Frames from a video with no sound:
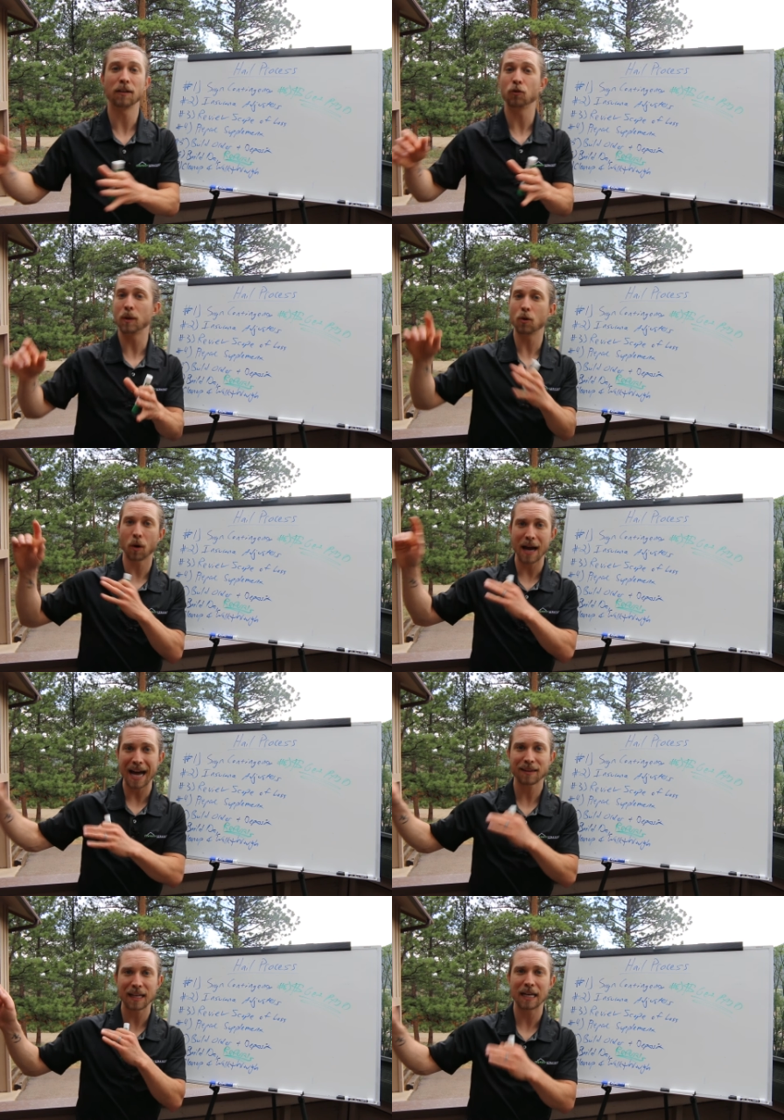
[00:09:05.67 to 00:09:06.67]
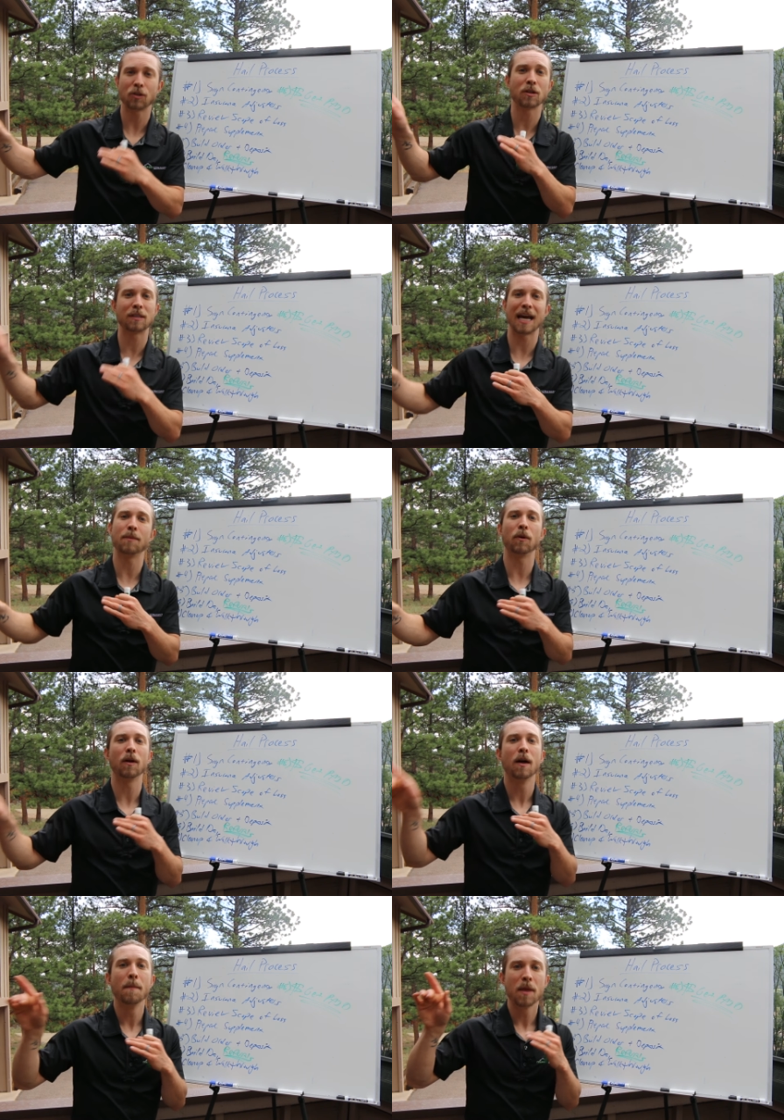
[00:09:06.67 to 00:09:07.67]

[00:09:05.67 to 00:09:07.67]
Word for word: Because when you are at the kitchen table,